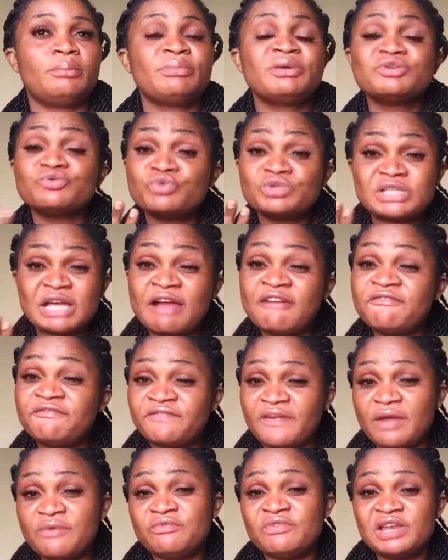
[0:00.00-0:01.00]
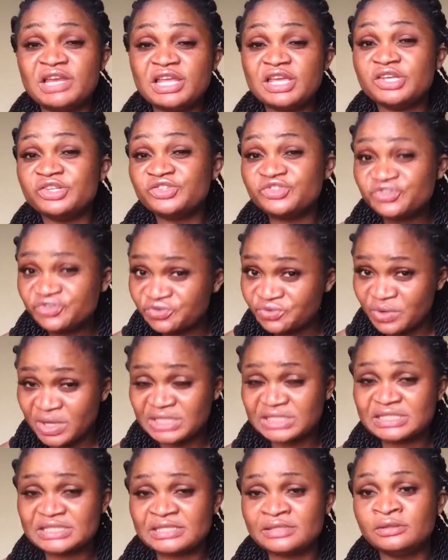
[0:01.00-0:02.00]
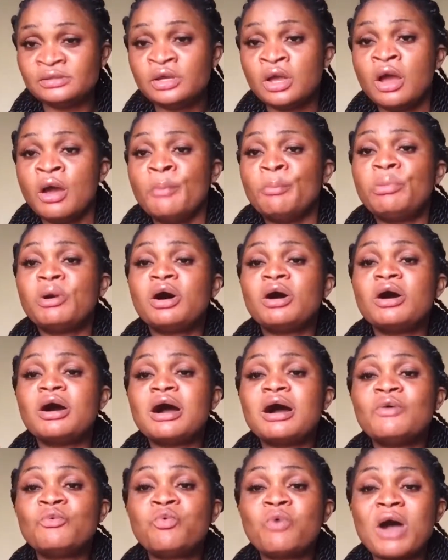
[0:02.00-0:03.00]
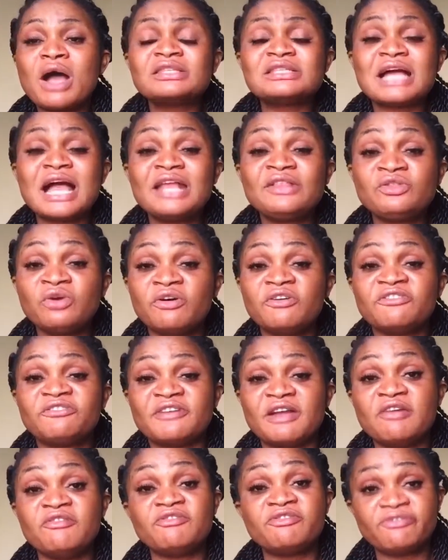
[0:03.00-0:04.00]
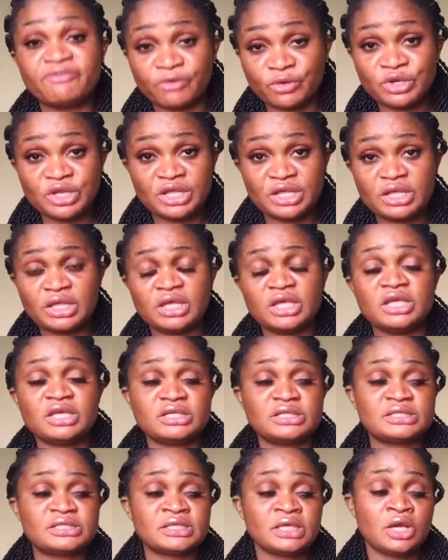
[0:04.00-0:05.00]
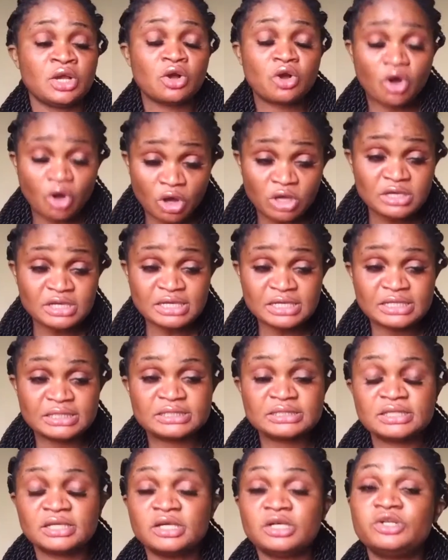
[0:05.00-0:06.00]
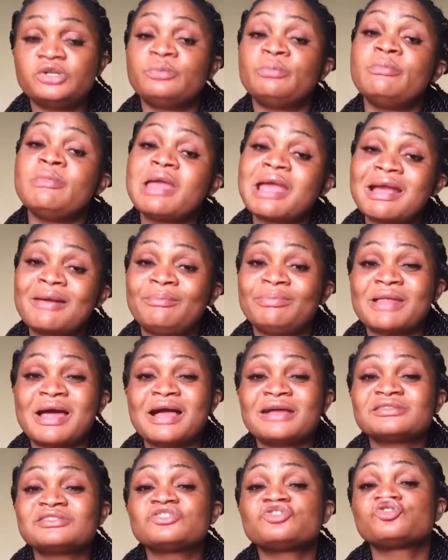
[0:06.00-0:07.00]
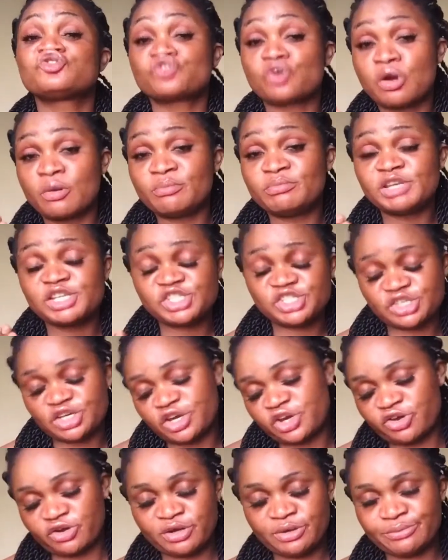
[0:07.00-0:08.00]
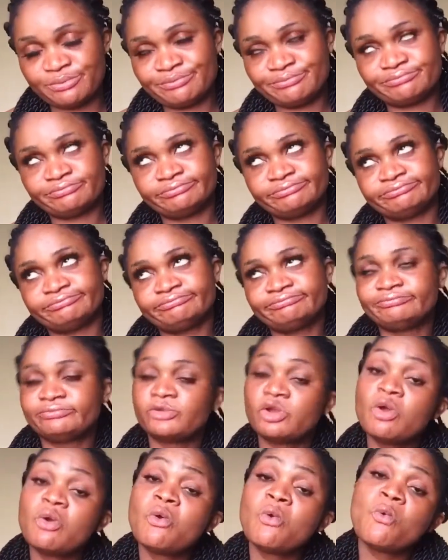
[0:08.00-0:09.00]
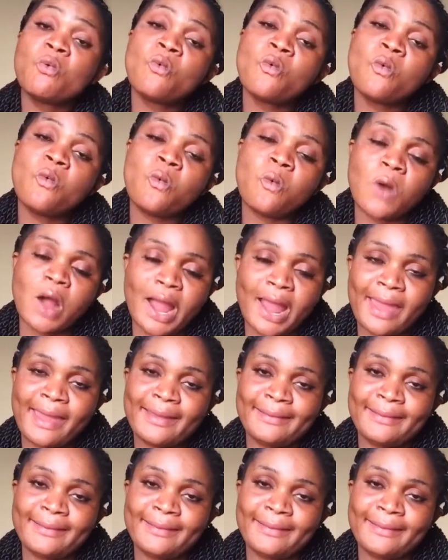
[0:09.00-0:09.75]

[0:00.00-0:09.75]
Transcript: which I find really interesting. But what I don't find funny is calling it a mega blast strong bleaching cream. Why?